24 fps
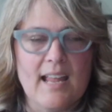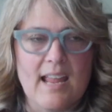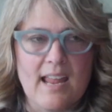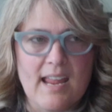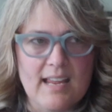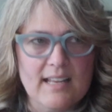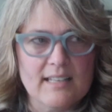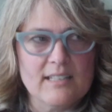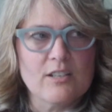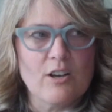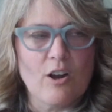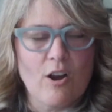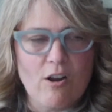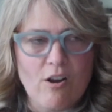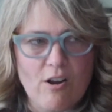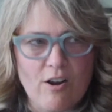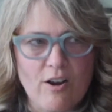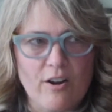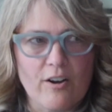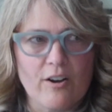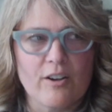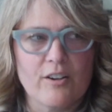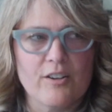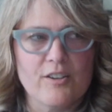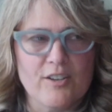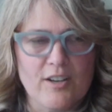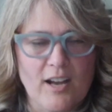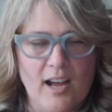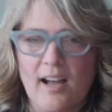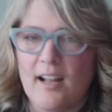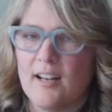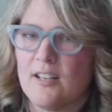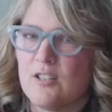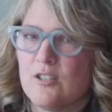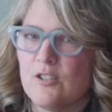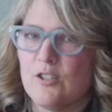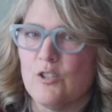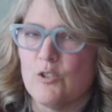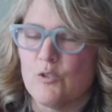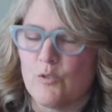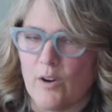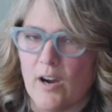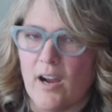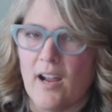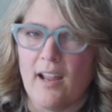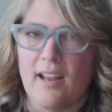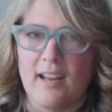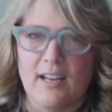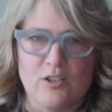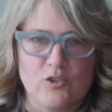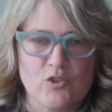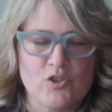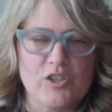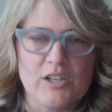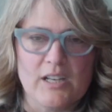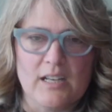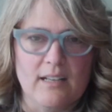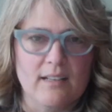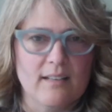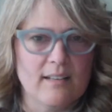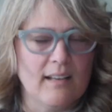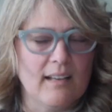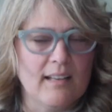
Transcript: it's hard not to try and cheat.